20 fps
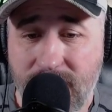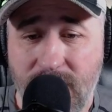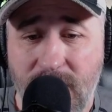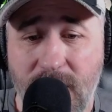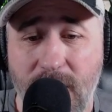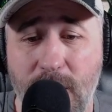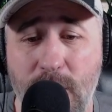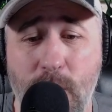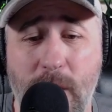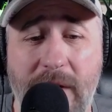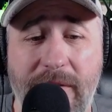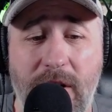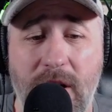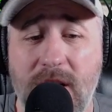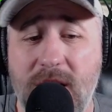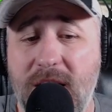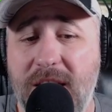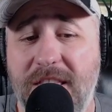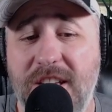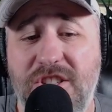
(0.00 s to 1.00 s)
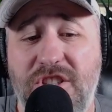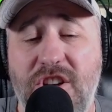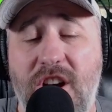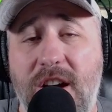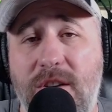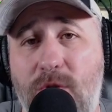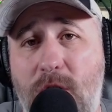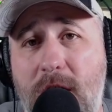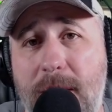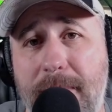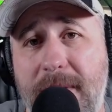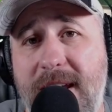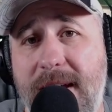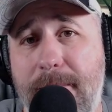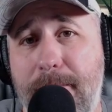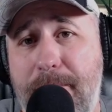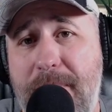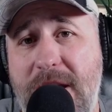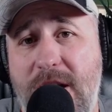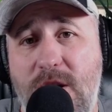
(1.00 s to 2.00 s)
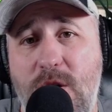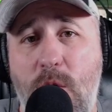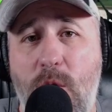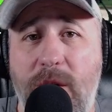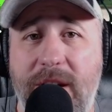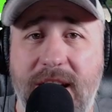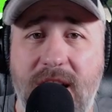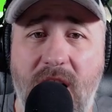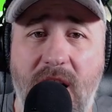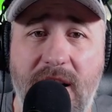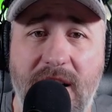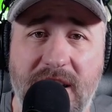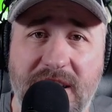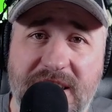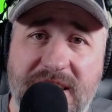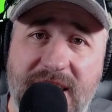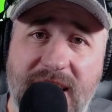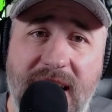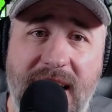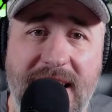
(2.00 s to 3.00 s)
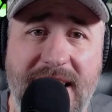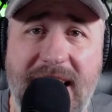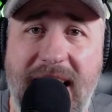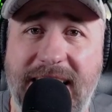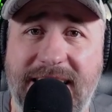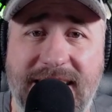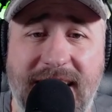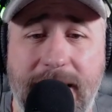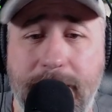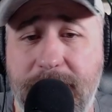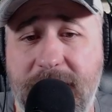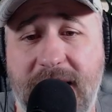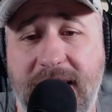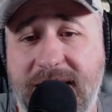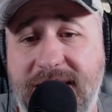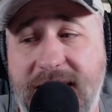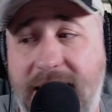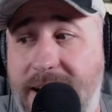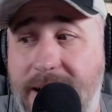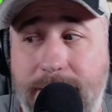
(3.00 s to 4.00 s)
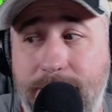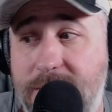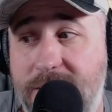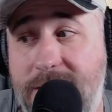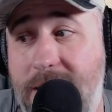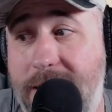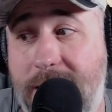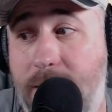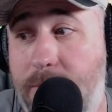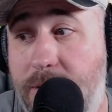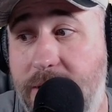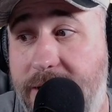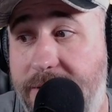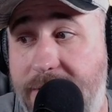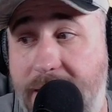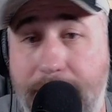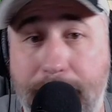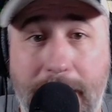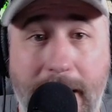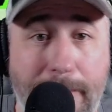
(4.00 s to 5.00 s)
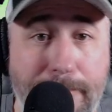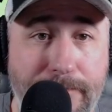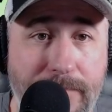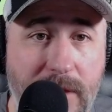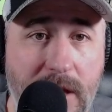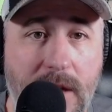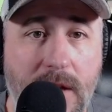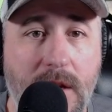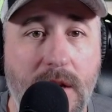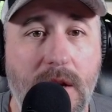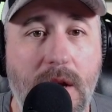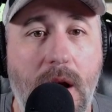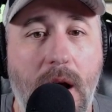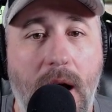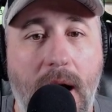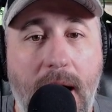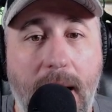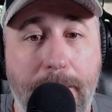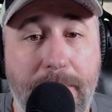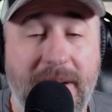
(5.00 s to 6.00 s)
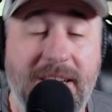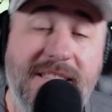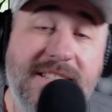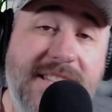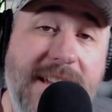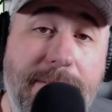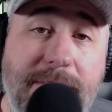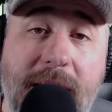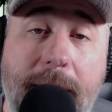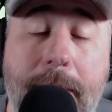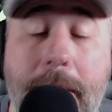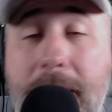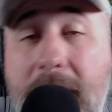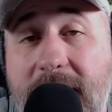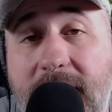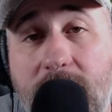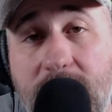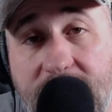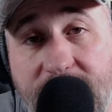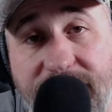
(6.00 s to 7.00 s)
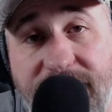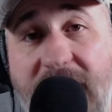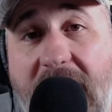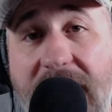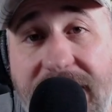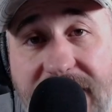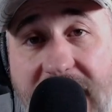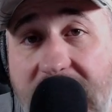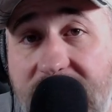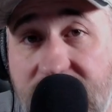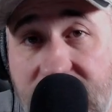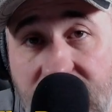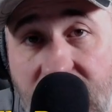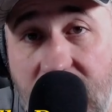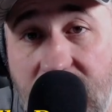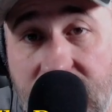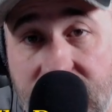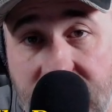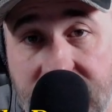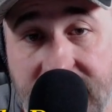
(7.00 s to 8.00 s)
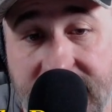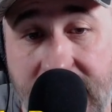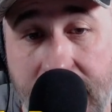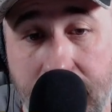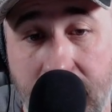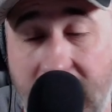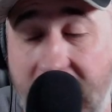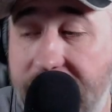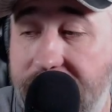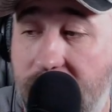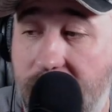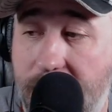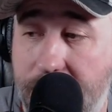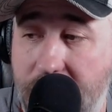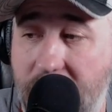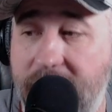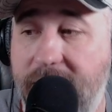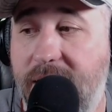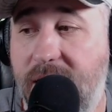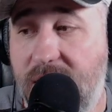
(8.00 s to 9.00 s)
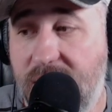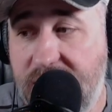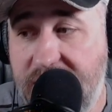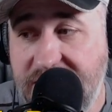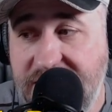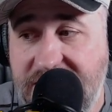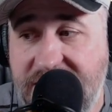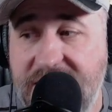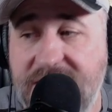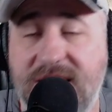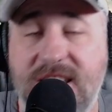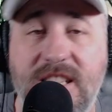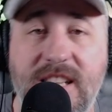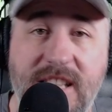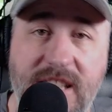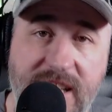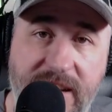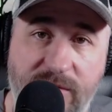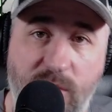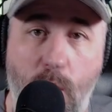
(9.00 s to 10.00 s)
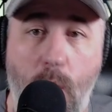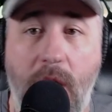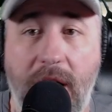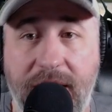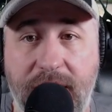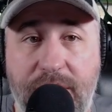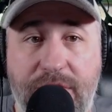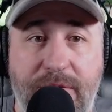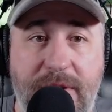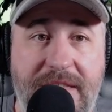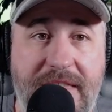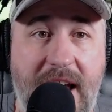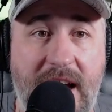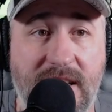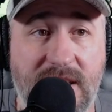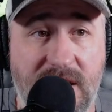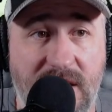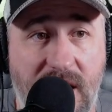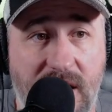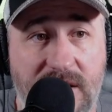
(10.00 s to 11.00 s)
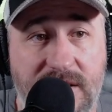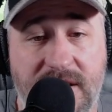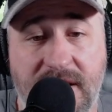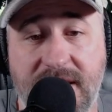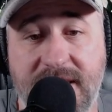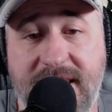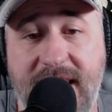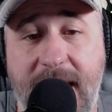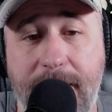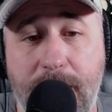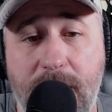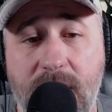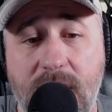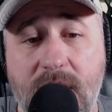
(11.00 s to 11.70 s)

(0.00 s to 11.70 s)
Rahm can beat Corey Connors 9 times out of 10. I'm just not going to believe that, Bob. But at the same time, I'm not going to leave $5,000 on the table either. I'm probably going to consistently leave $1,000 to $3,000 on the table,